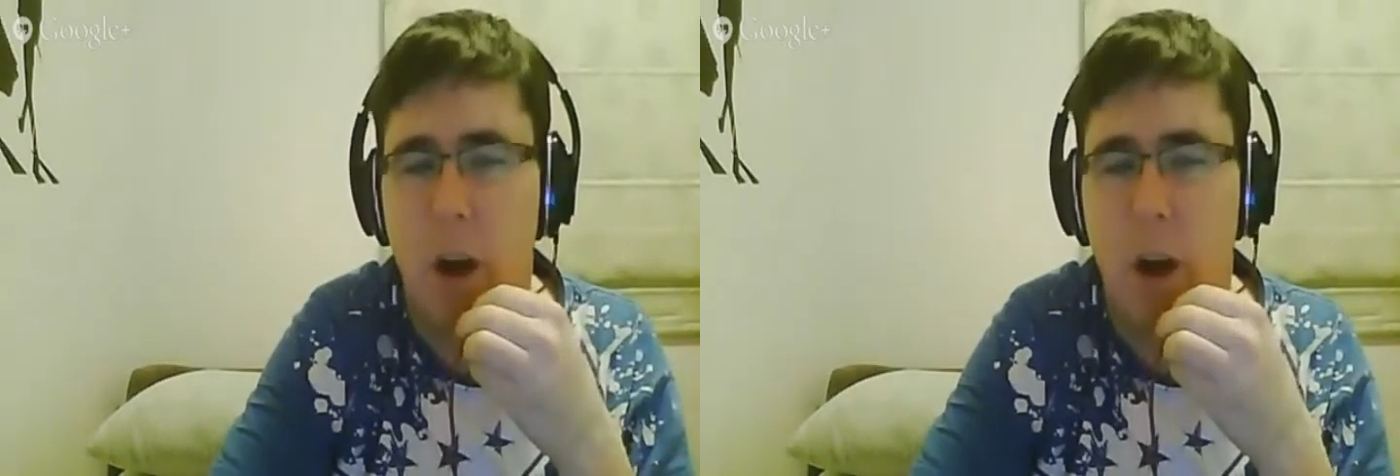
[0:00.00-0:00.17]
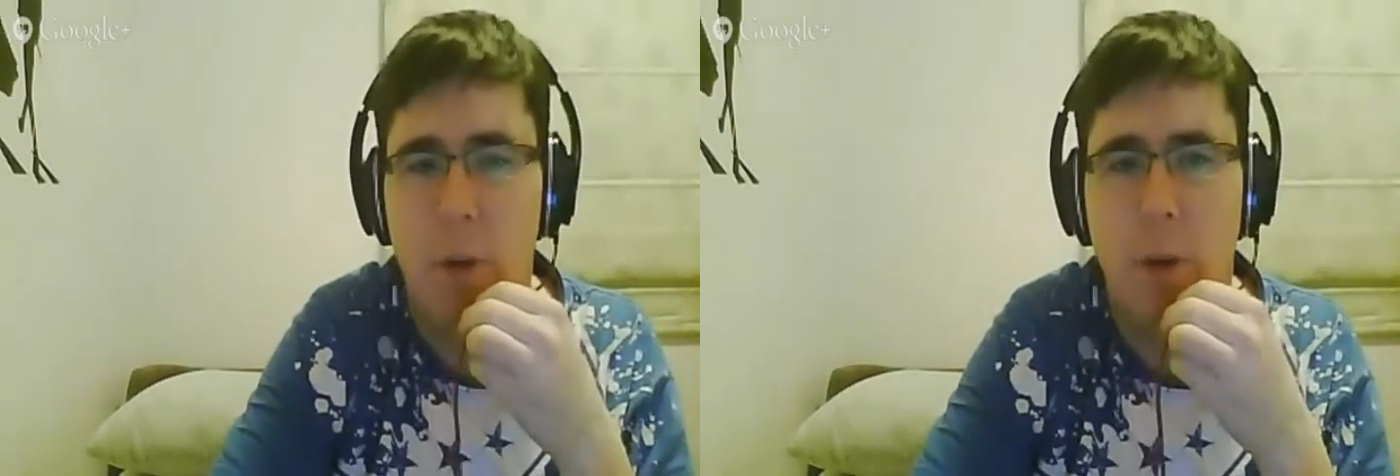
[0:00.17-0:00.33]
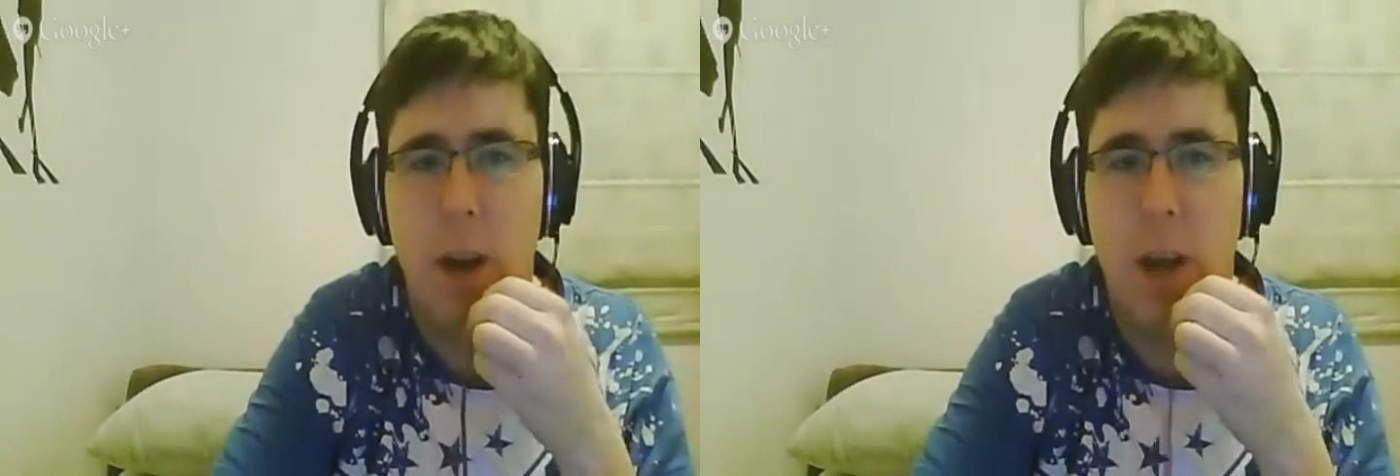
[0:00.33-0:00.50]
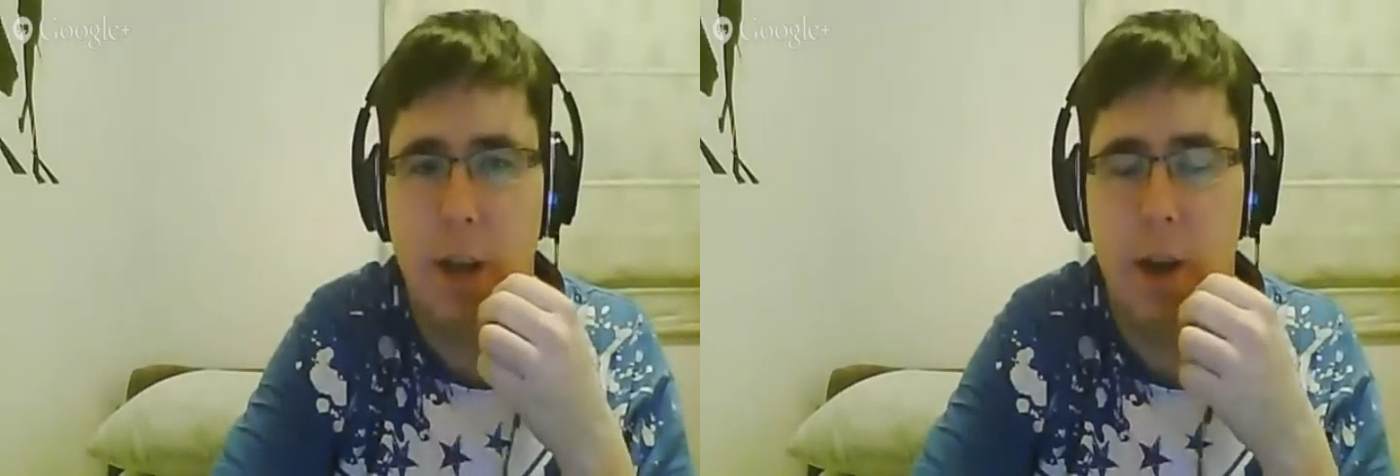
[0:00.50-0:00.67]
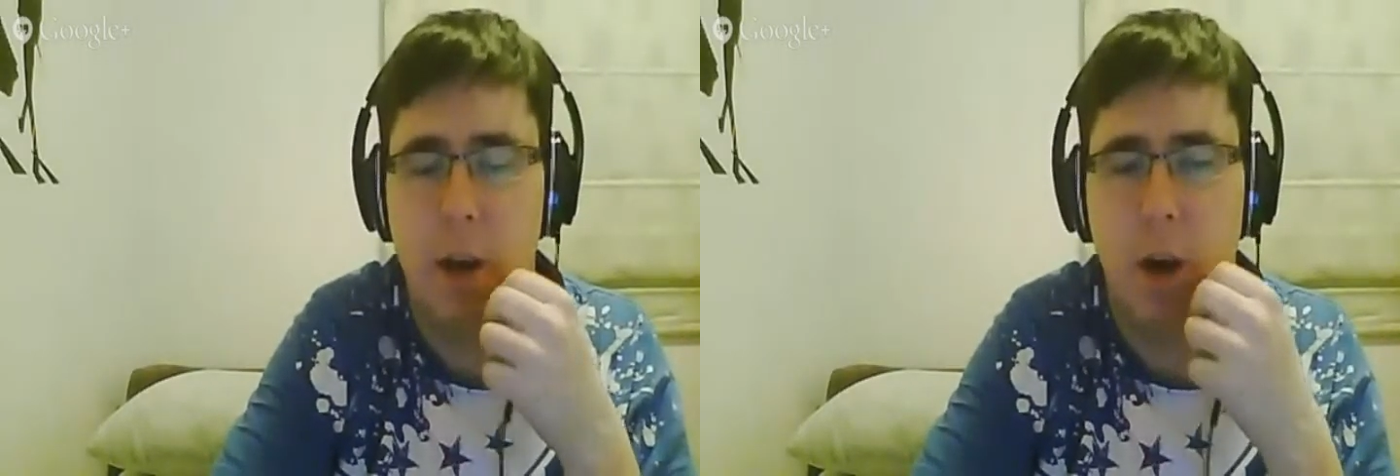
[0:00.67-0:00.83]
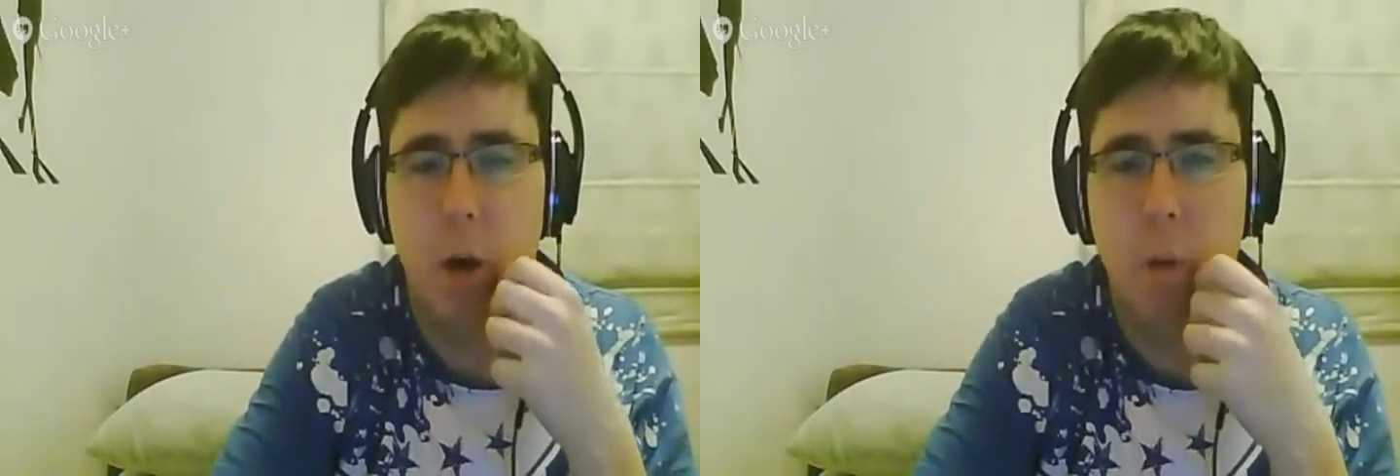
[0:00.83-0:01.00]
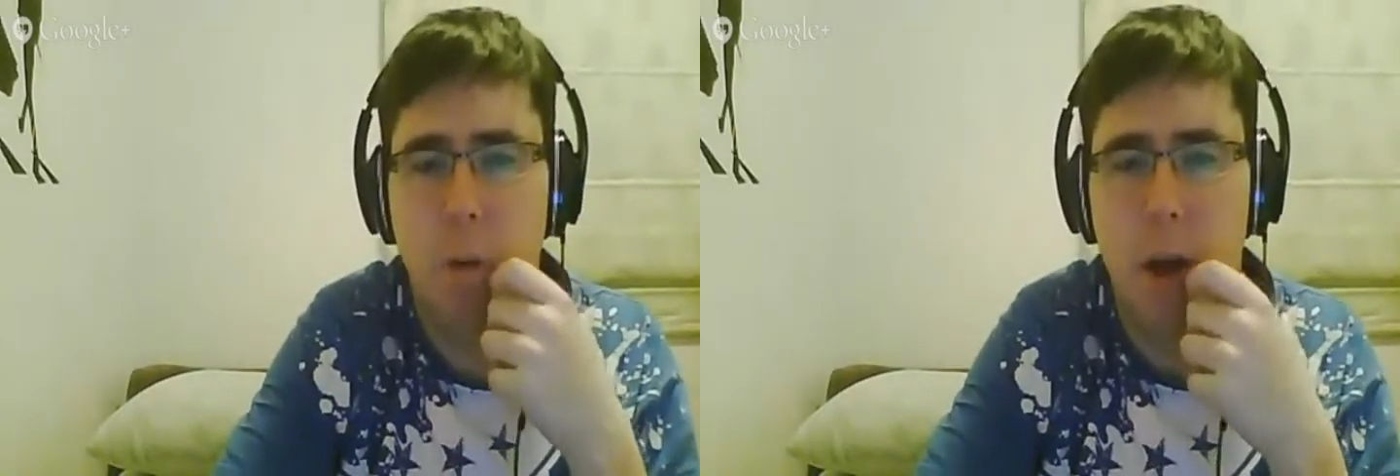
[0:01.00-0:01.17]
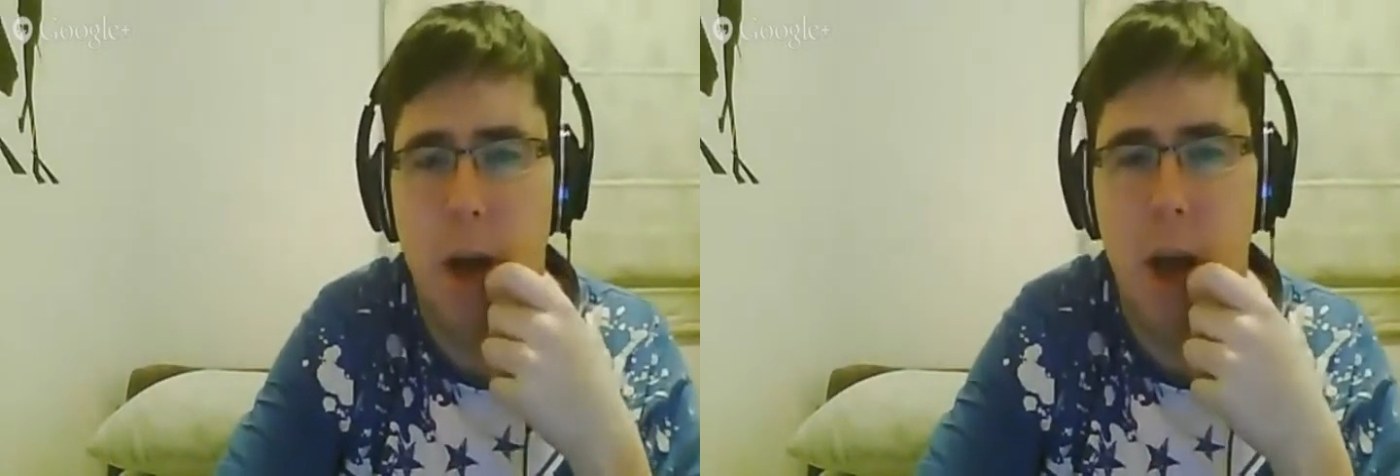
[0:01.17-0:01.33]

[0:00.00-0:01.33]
I will let you know.